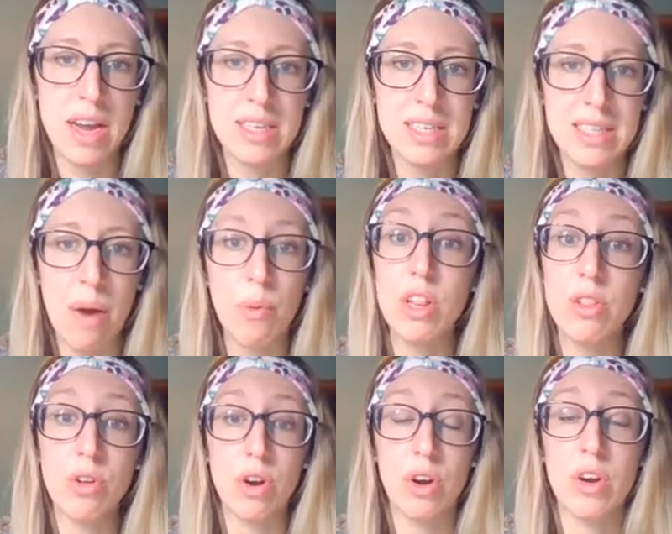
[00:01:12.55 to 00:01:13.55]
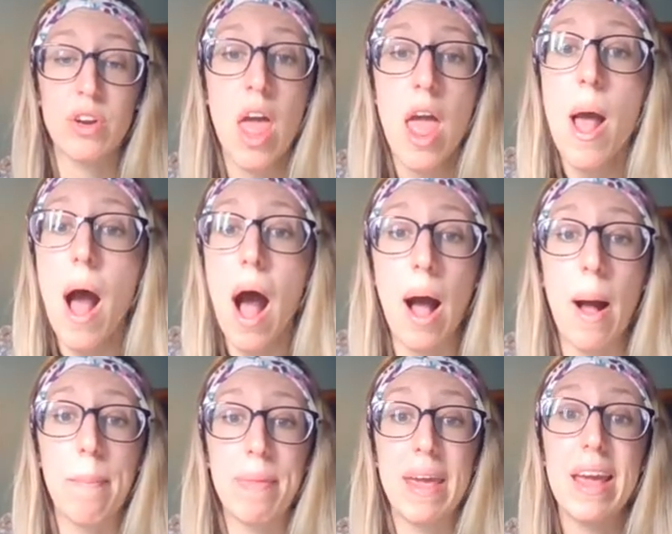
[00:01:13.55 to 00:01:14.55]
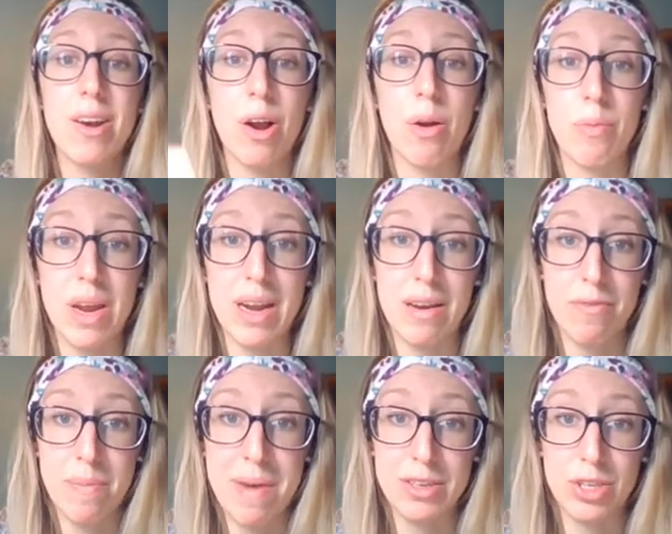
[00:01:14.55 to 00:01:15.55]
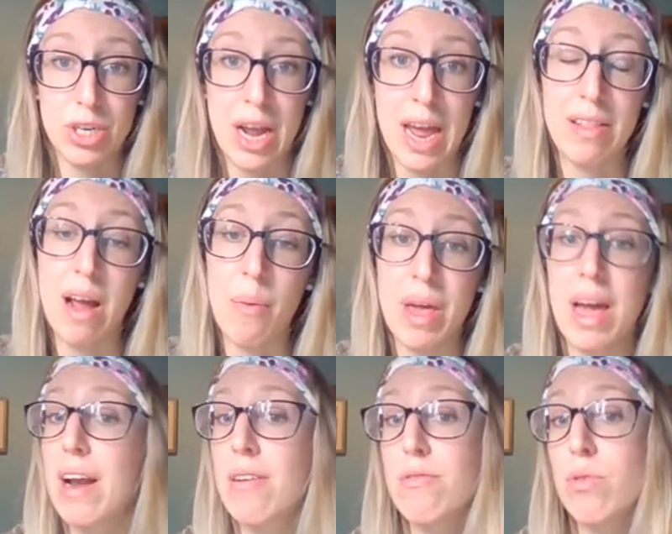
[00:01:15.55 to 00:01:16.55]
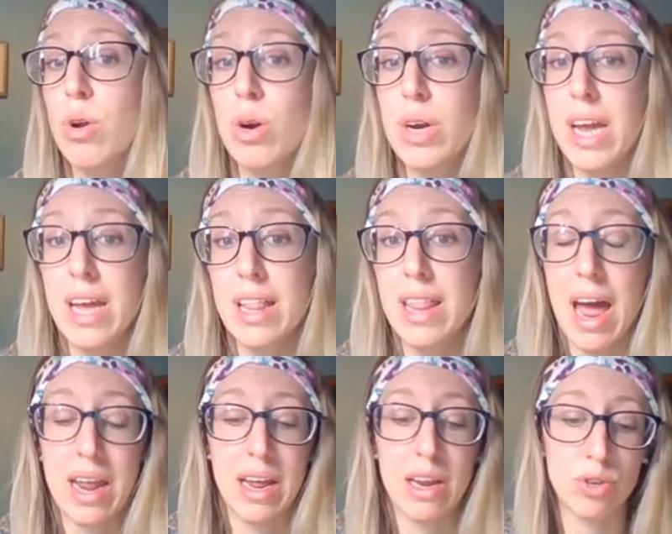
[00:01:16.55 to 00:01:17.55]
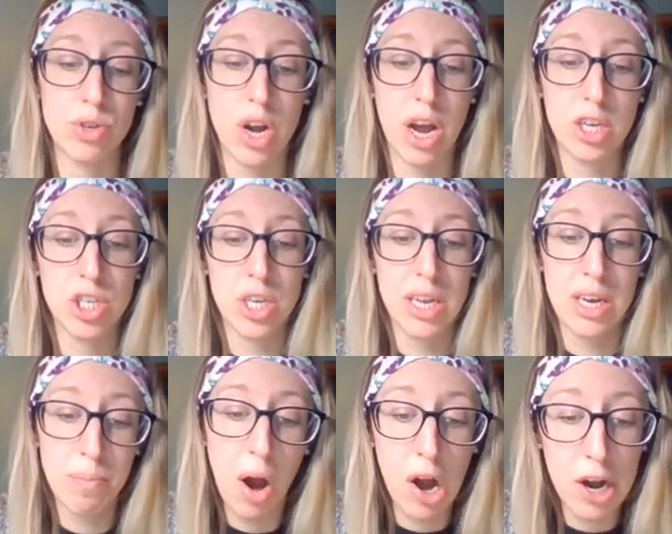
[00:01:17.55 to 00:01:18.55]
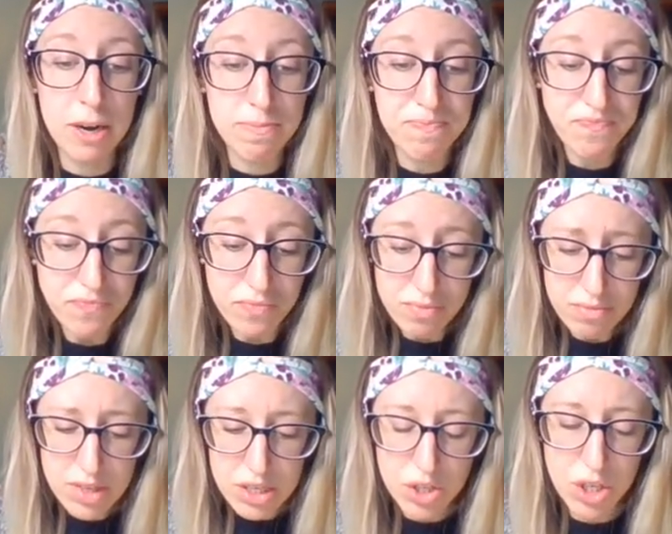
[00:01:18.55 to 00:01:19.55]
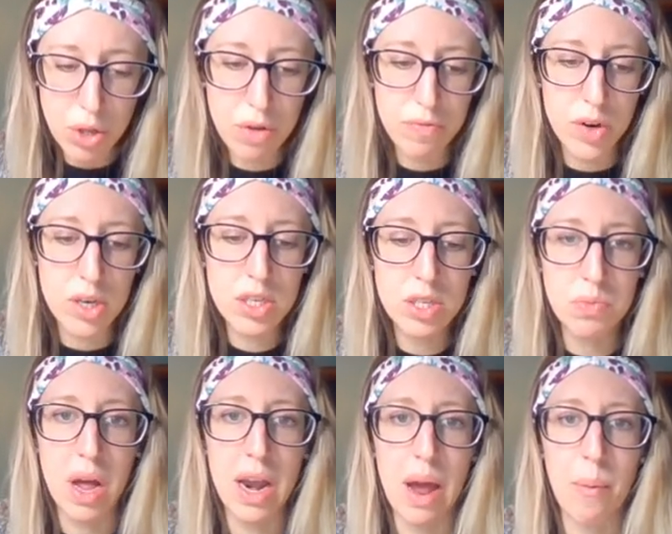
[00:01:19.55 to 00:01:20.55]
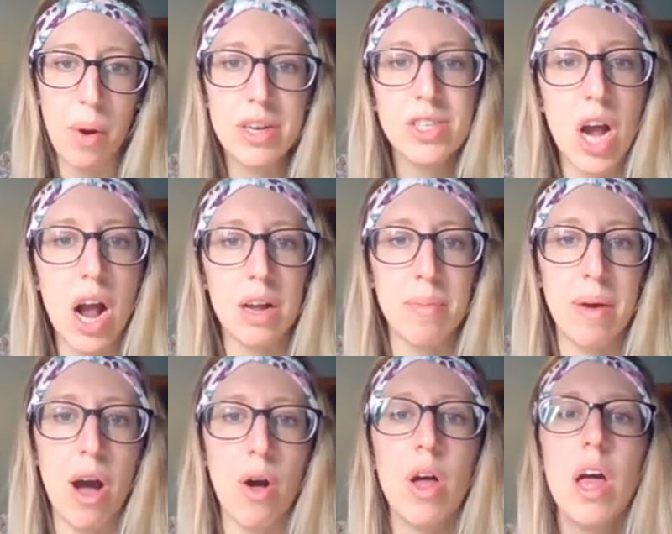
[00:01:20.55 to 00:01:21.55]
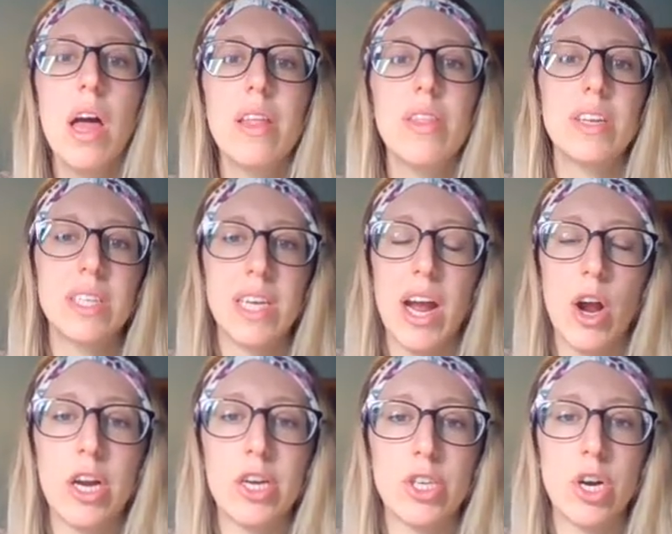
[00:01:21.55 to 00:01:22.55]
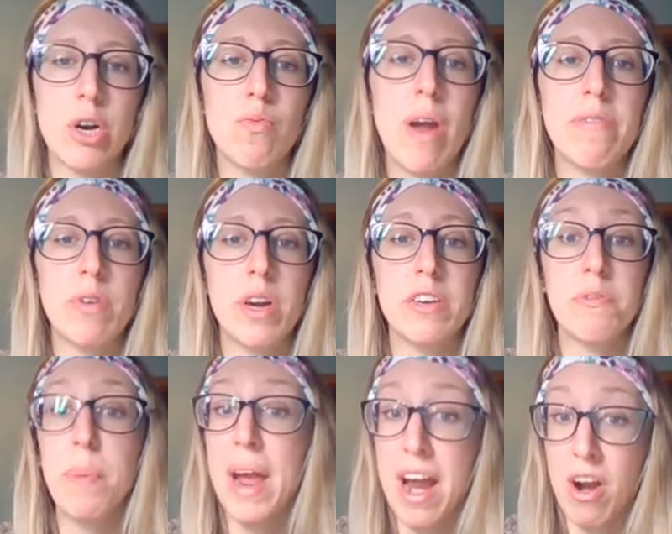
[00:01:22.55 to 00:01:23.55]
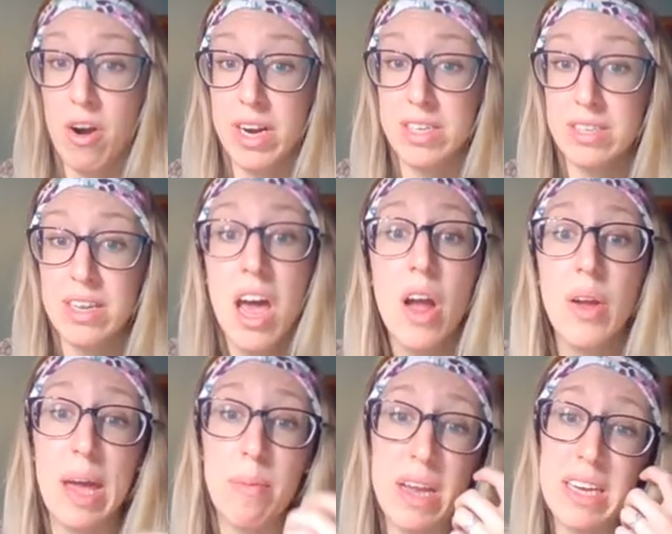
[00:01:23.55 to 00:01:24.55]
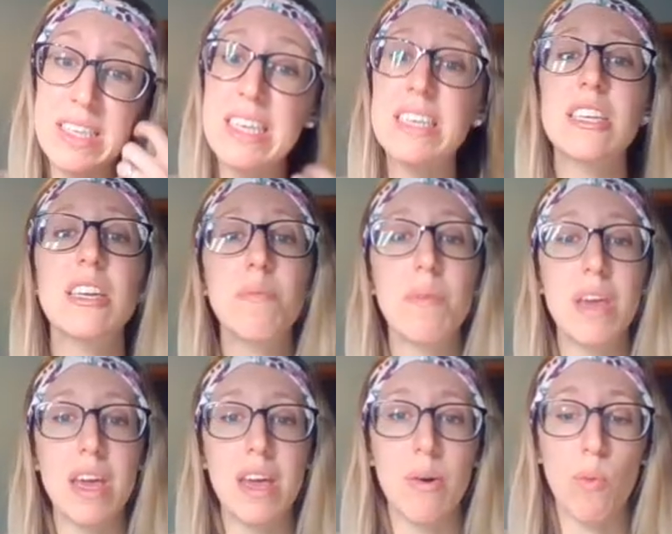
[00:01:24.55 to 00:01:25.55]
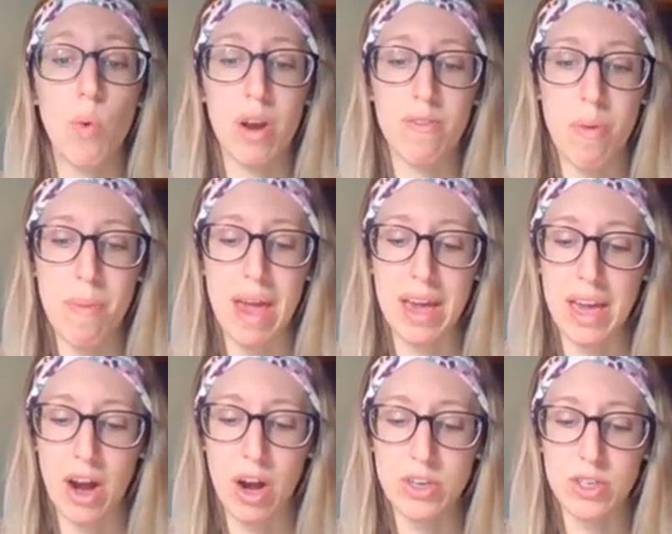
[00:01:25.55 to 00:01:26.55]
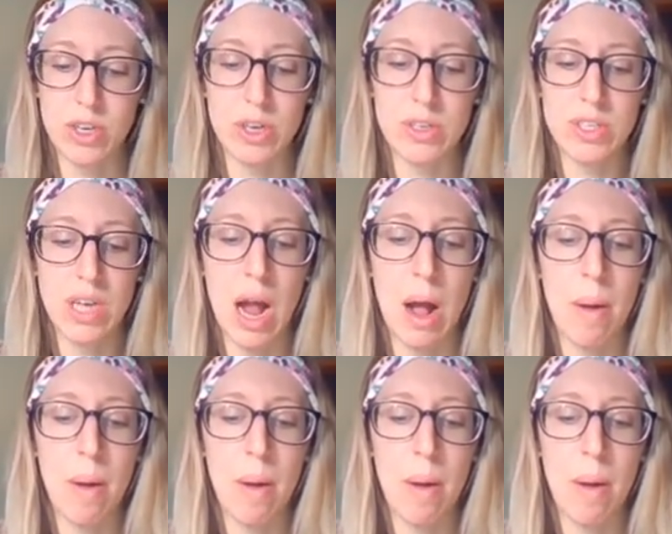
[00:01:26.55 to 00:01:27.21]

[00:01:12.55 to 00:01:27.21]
things that we learned in our reading from yesterday and that we kind of learned in that introduction part. So the first one, I want to talk about this character, Reverend Parris, okay, because he's going to be one of the main characters